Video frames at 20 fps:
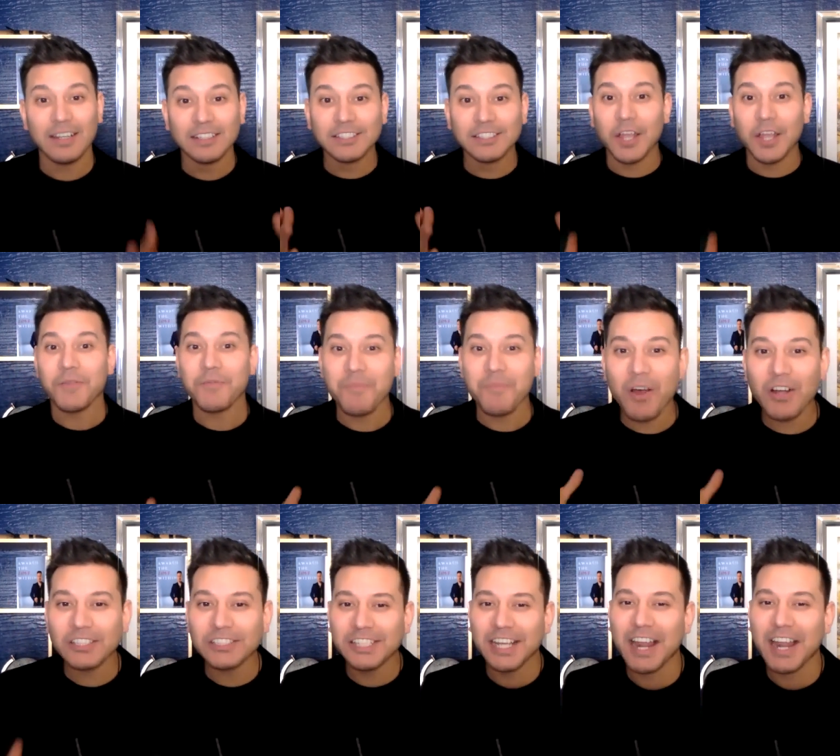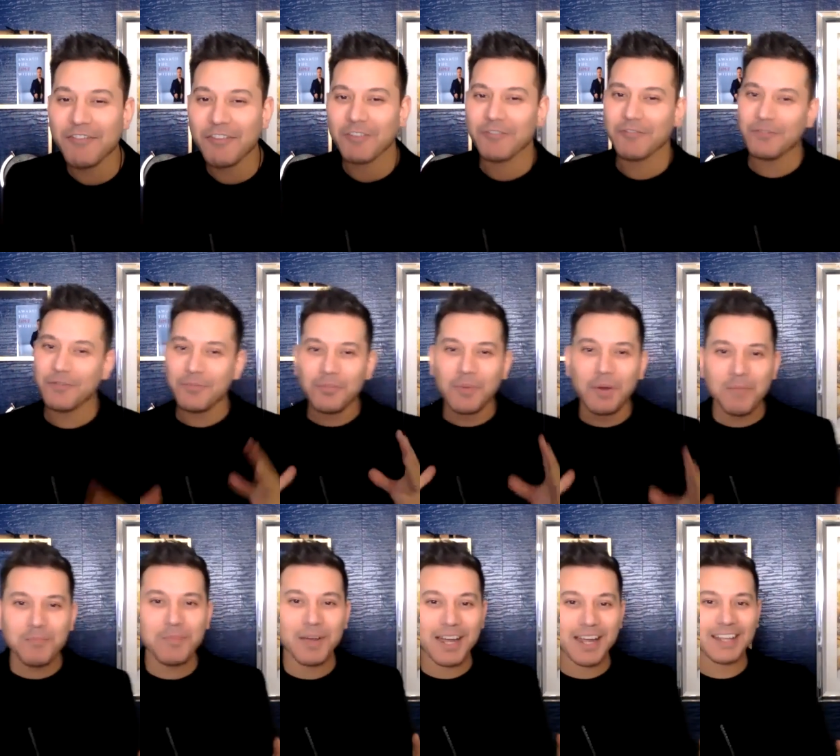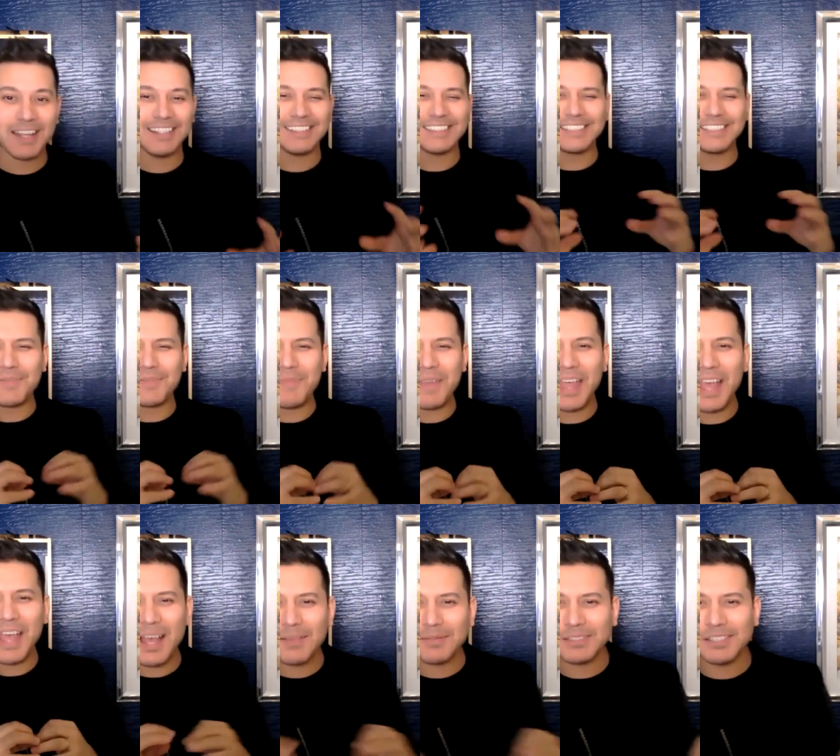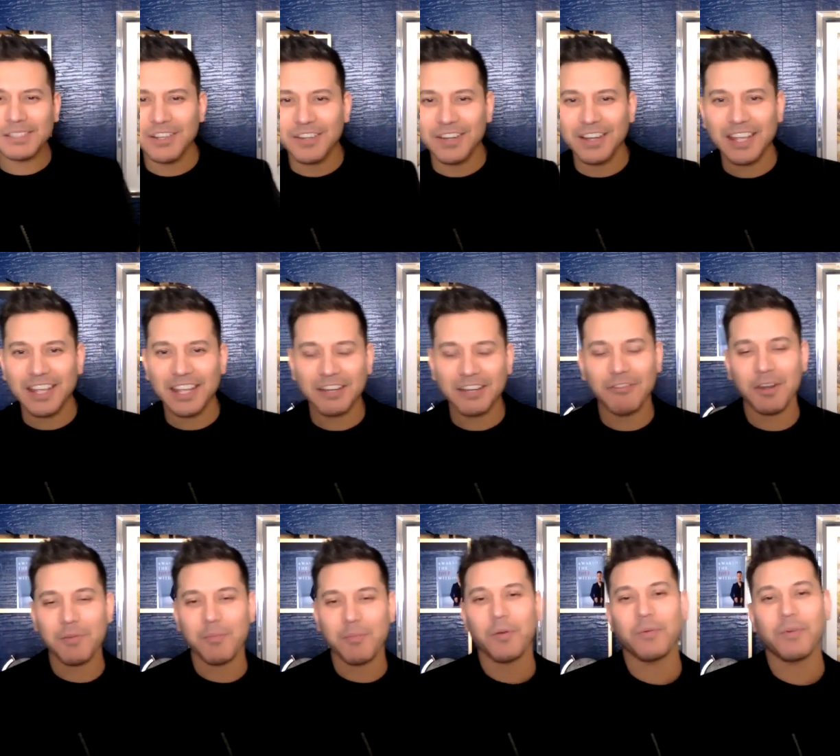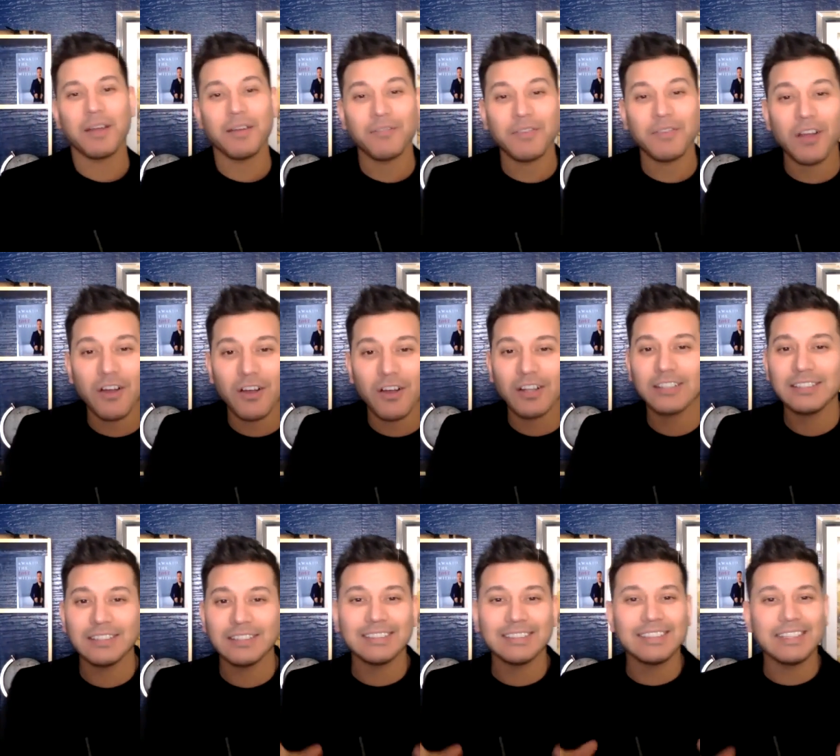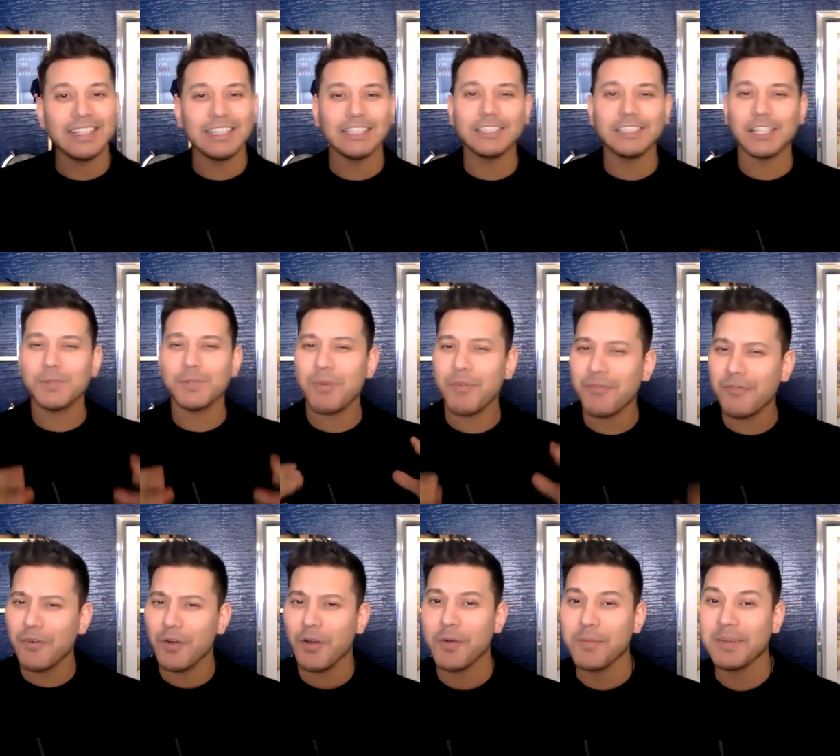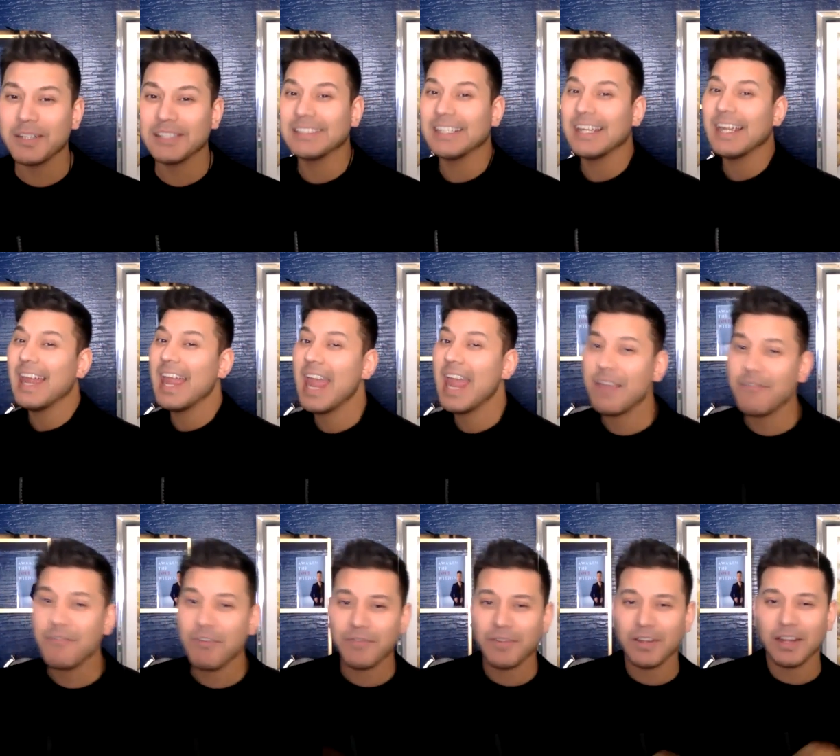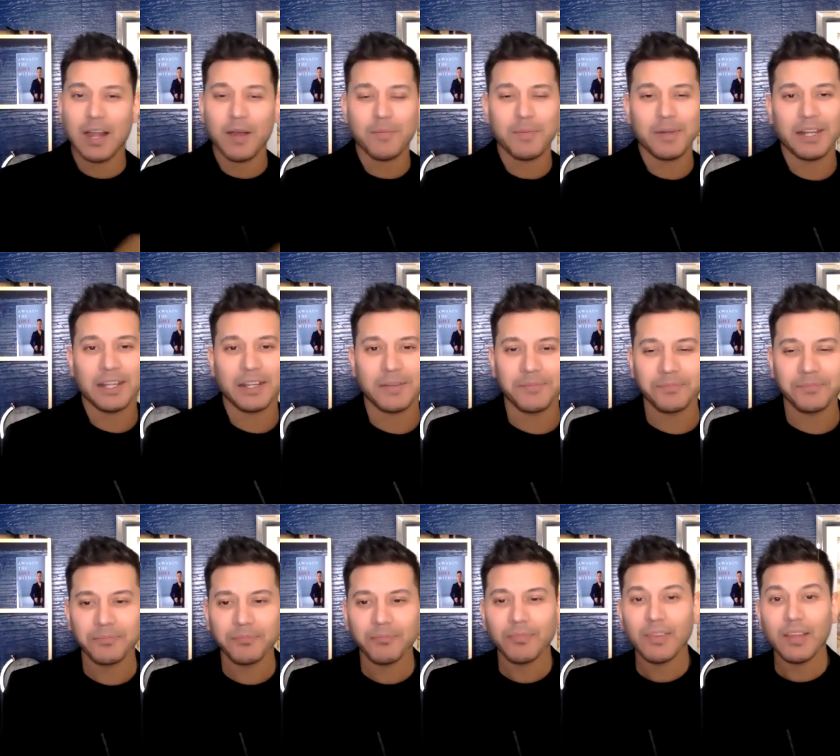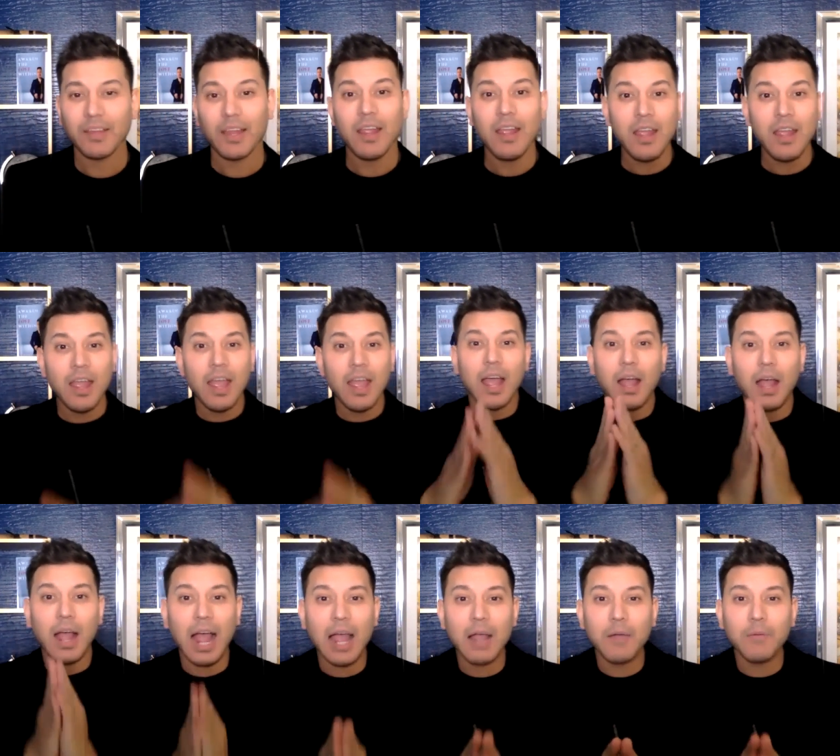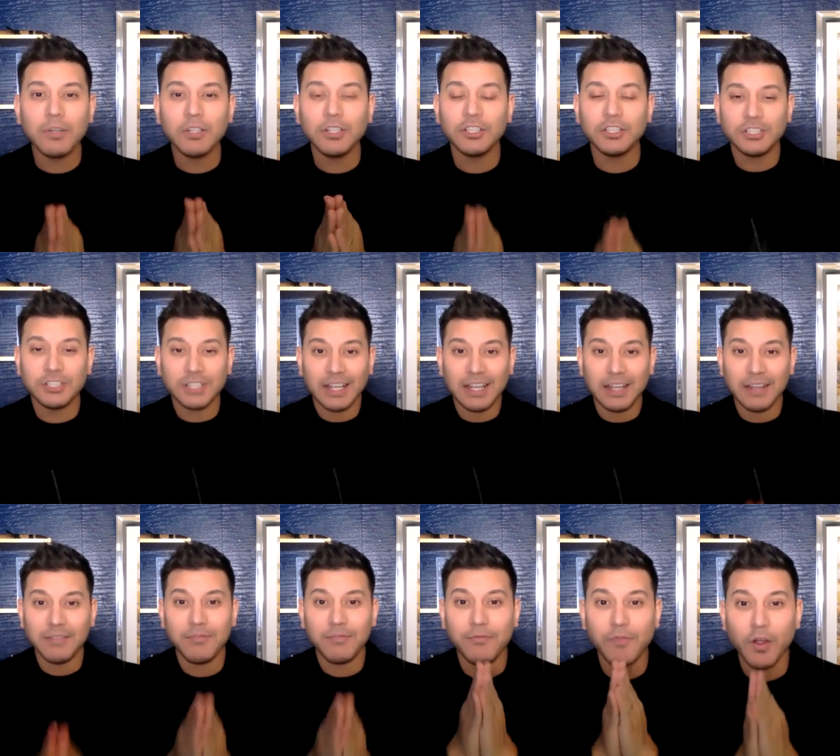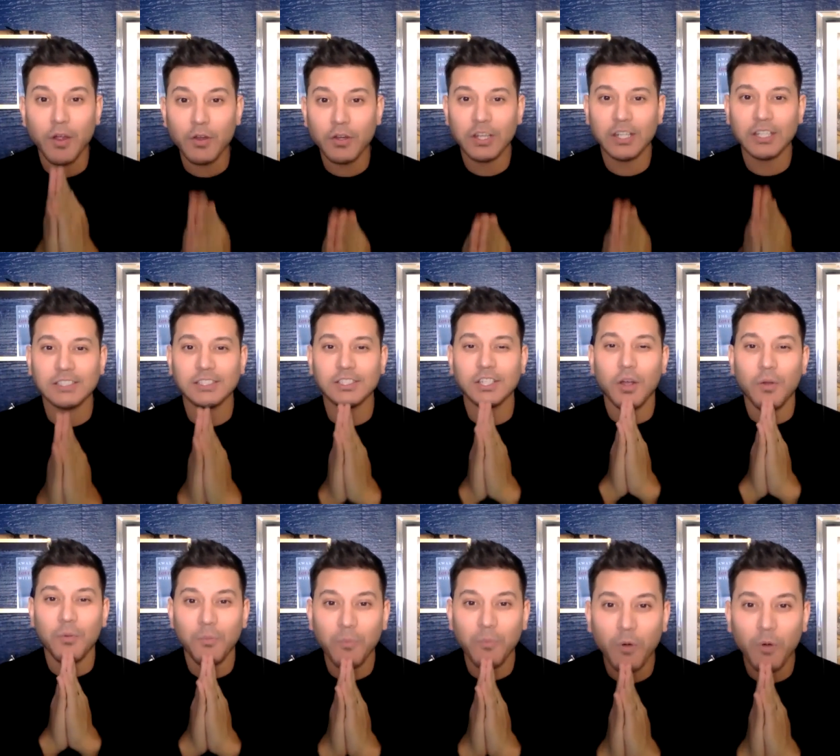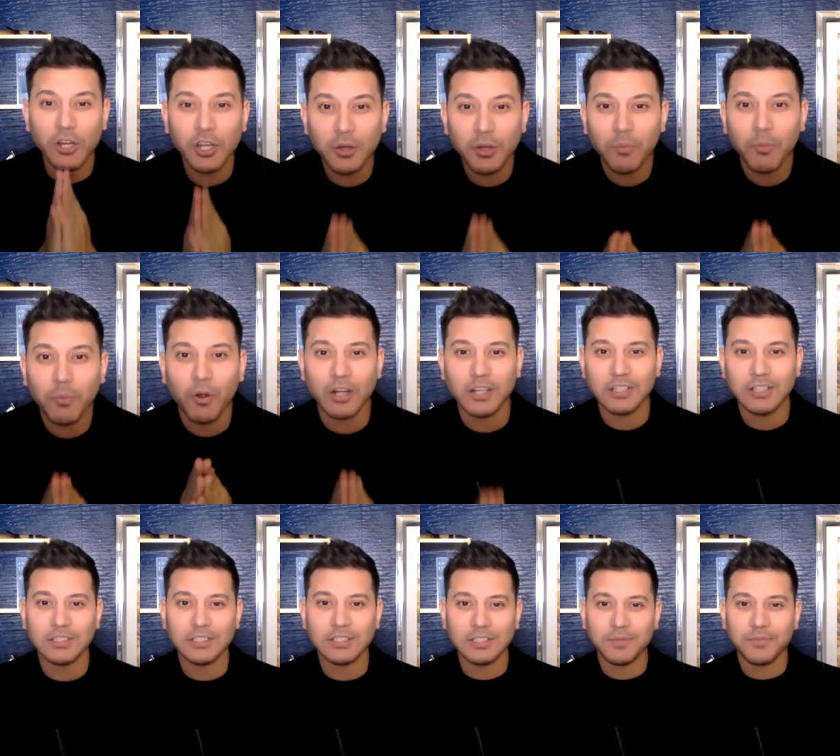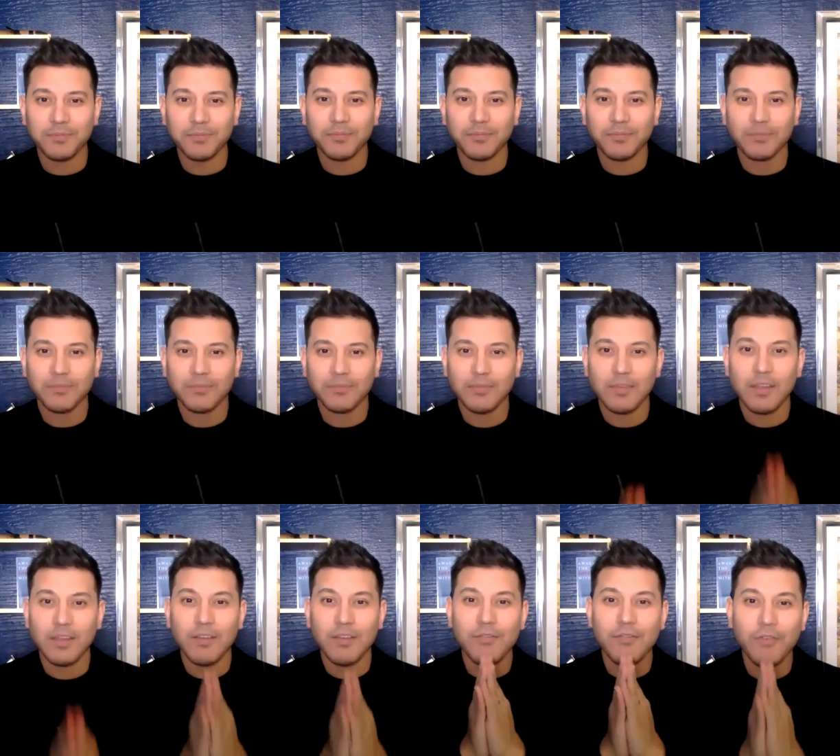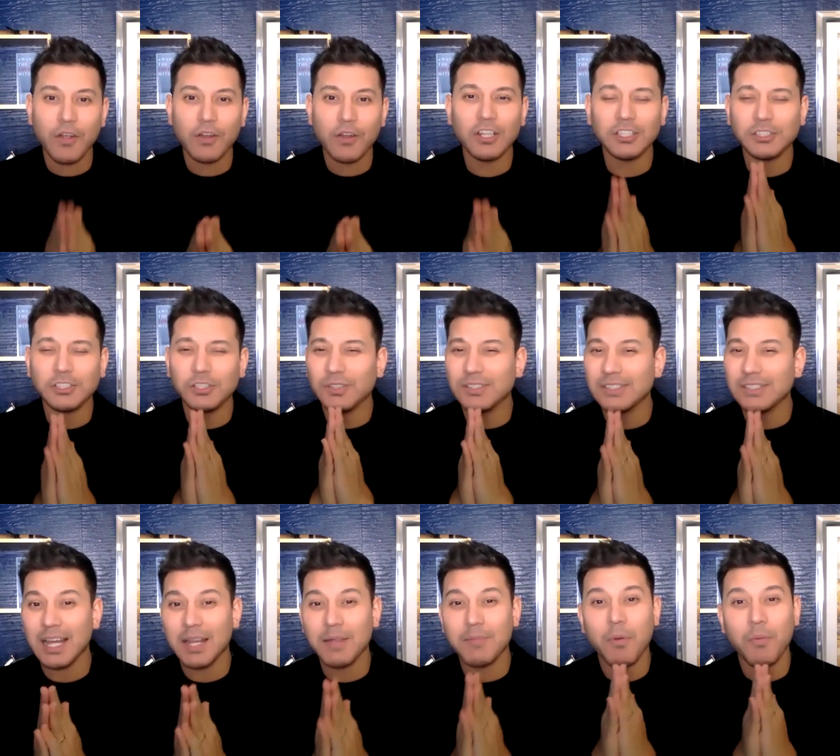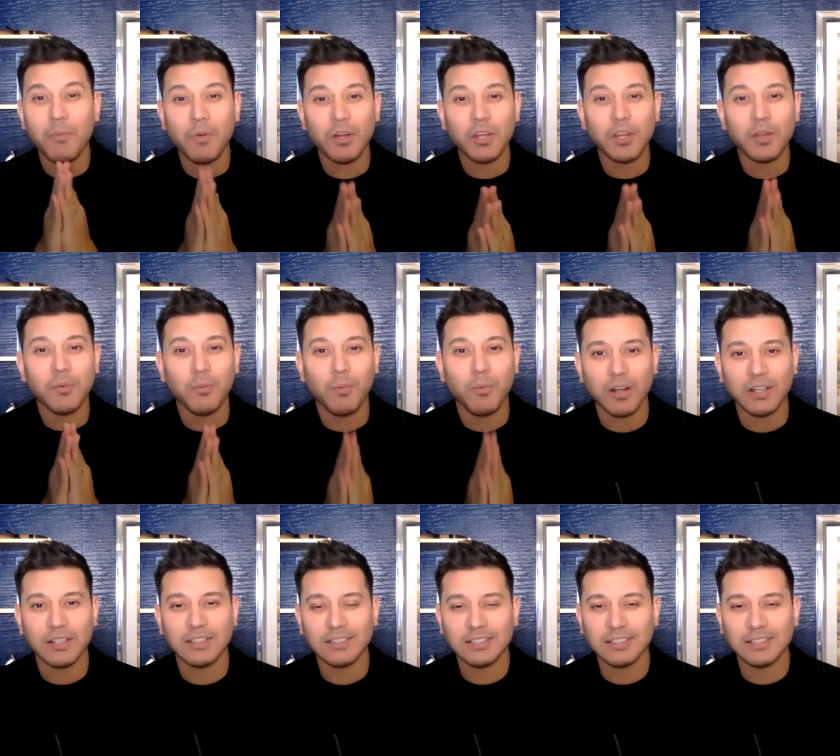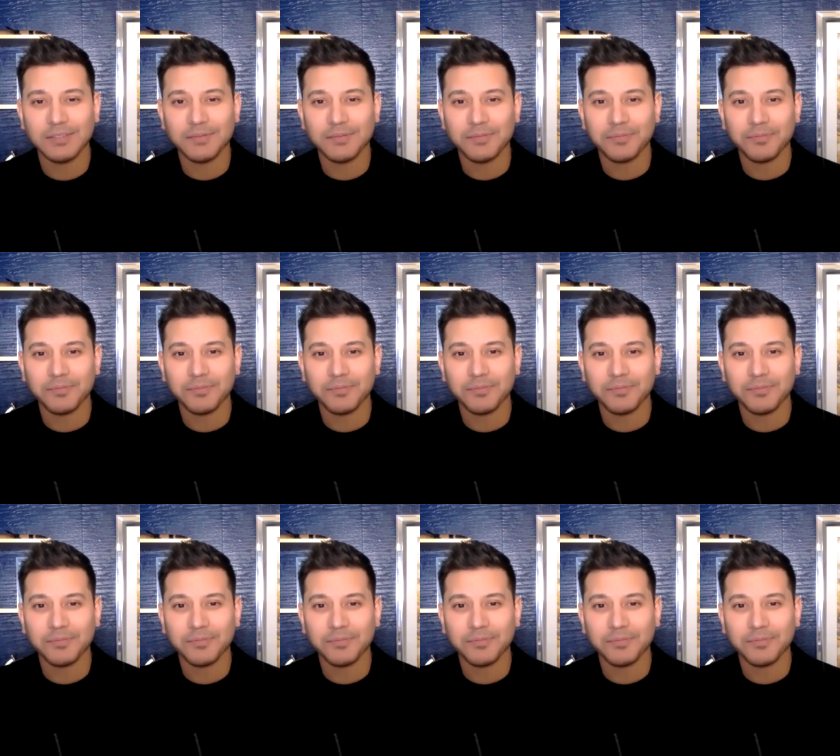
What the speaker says: So March 11th, Mumbai, it's going to be absolutely incredible. We have artists, DJs, performers, everything happening. I want you to focus on what you want. Focus your time on what you want.